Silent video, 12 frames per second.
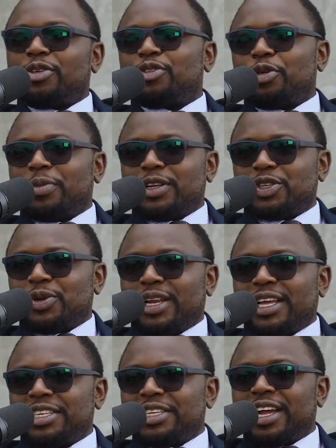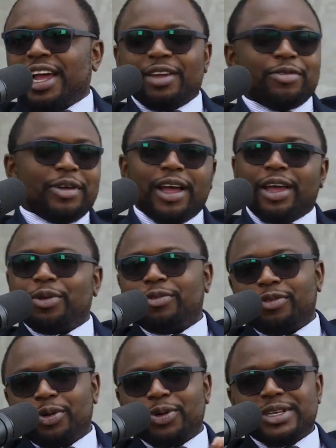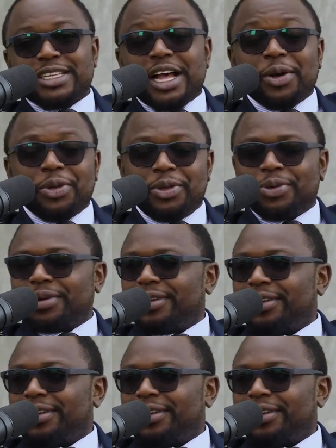you so much, Milanji. Hi, viewers. How are you?